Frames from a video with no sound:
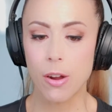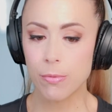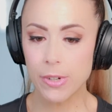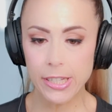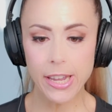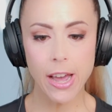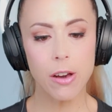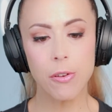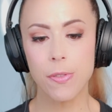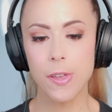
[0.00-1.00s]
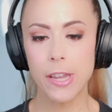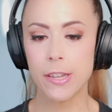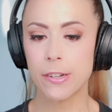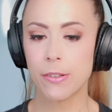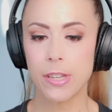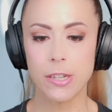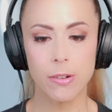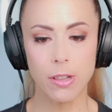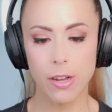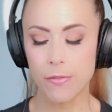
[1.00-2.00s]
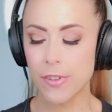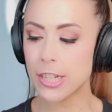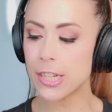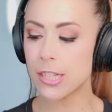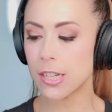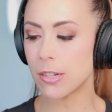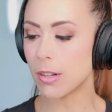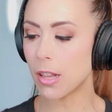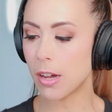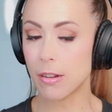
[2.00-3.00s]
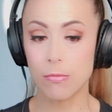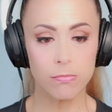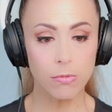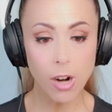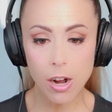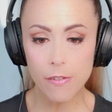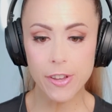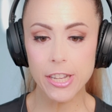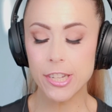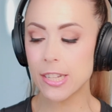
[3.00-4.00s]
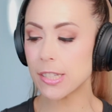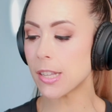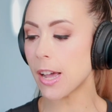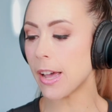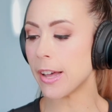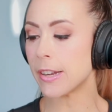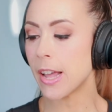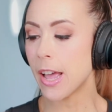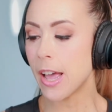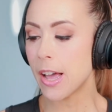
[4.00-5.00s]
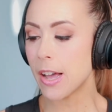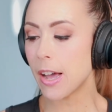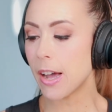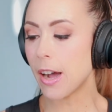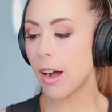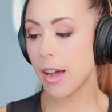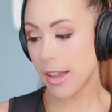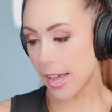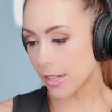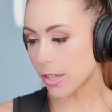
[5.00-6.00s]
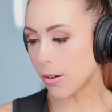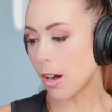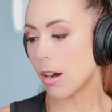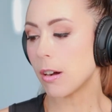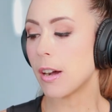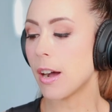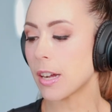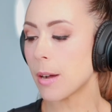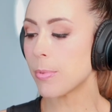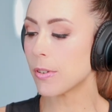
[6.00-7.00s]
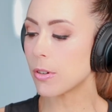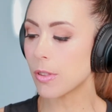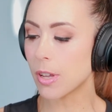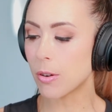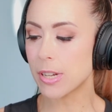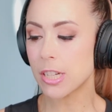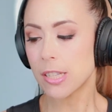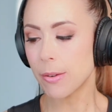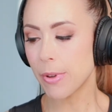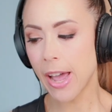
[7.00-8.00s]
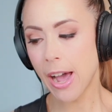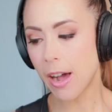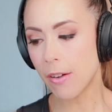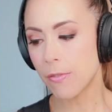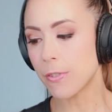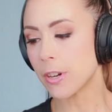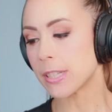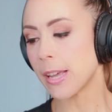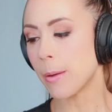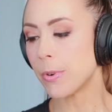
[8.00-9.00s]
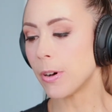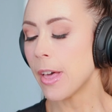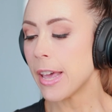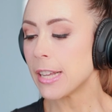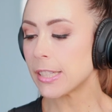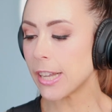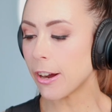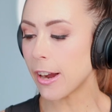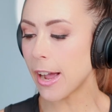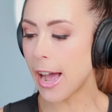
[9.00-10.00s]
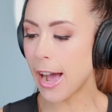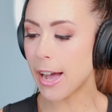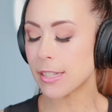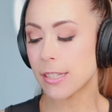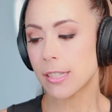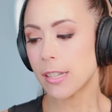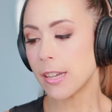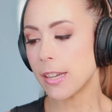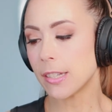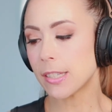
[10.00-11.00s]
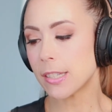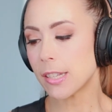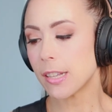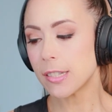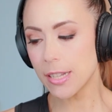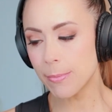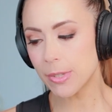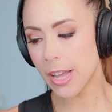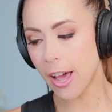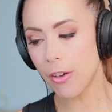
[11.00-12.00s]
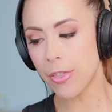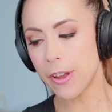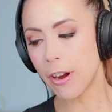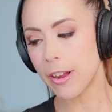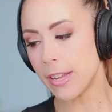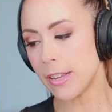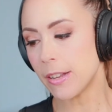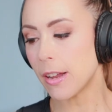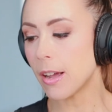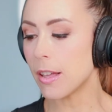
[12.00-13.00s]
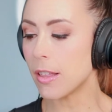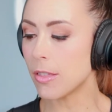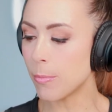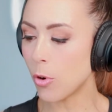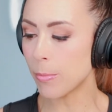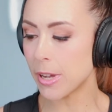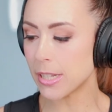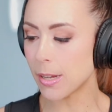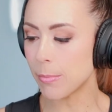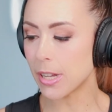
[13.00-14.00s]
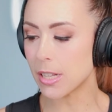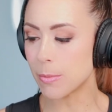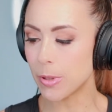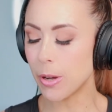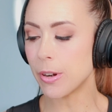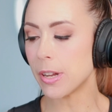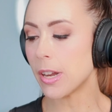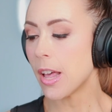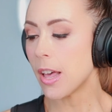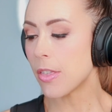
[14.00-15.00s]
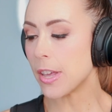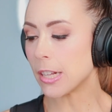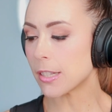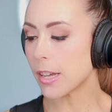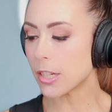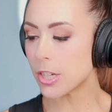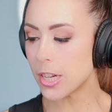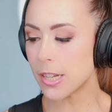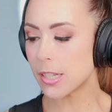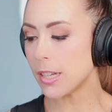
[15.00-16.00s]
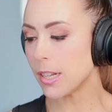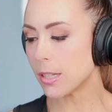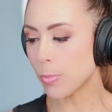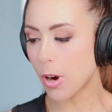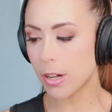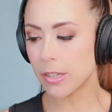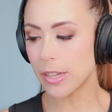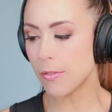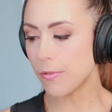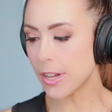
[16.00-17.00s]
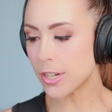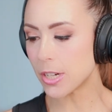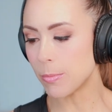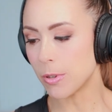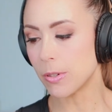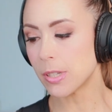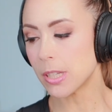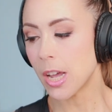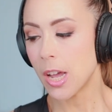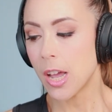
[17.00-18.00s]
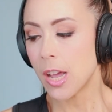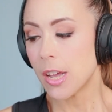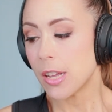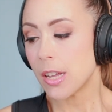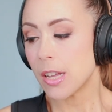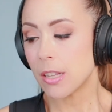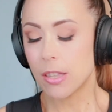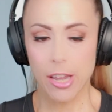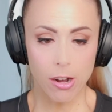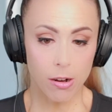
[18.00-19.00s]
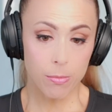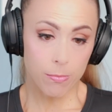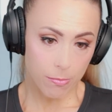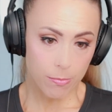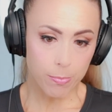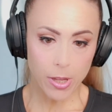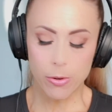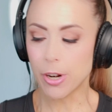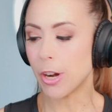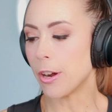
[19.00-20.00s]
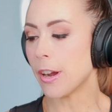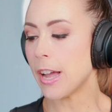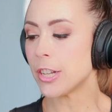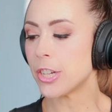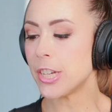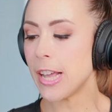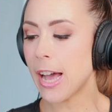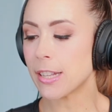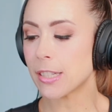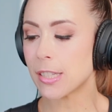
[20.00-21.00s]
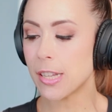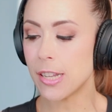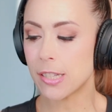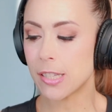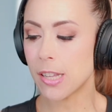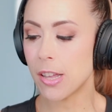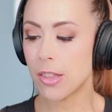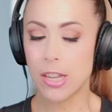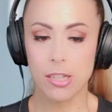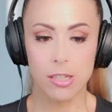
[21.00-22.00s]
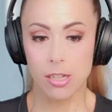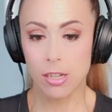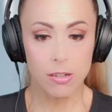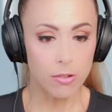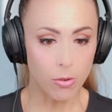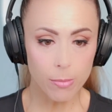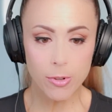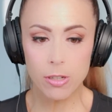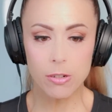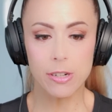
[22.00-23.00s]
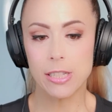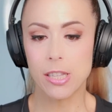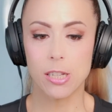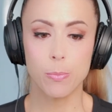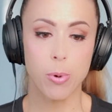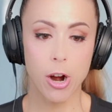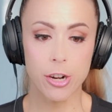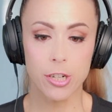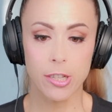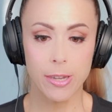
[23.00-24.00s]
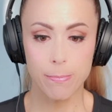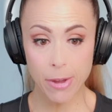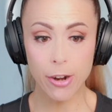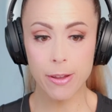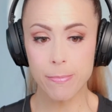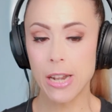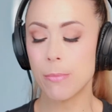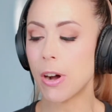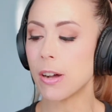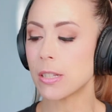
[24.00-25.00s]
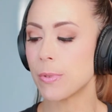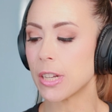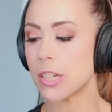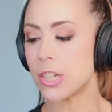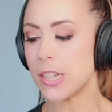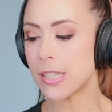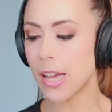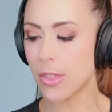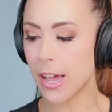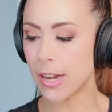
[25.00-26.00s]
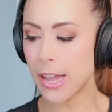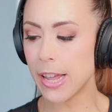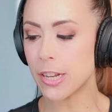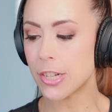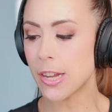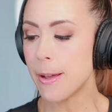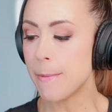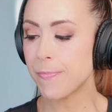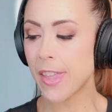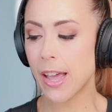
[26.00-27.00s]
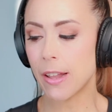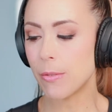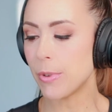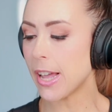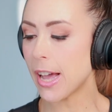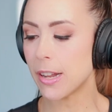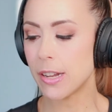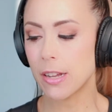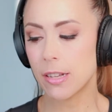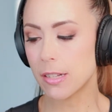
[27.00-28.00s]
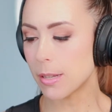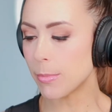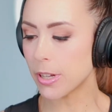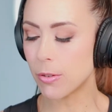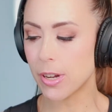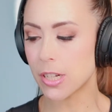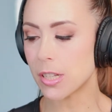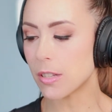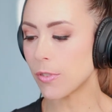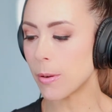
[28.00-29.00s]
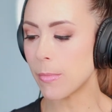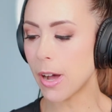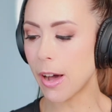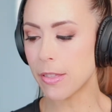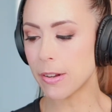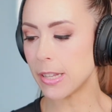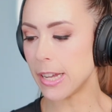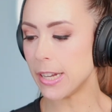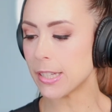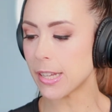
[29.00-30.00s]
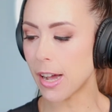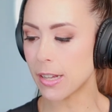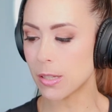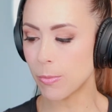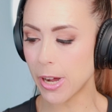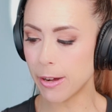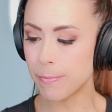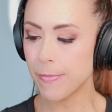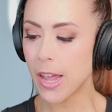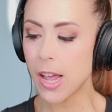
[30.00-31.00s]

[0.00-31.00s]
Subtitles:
really healthy. They do a lot of veggies, they do a lot of raw veggies, and so a couple of the questions that we have, for example, Sarah asks, it seems the healthier I eat, the more my stomach is bloated. Things like chia seeds, broccoli, vegetables, they all bloat her. And she asks, is this normal or is this partially perimenopause because she's at that age? And we had similar questions from other ladies as well.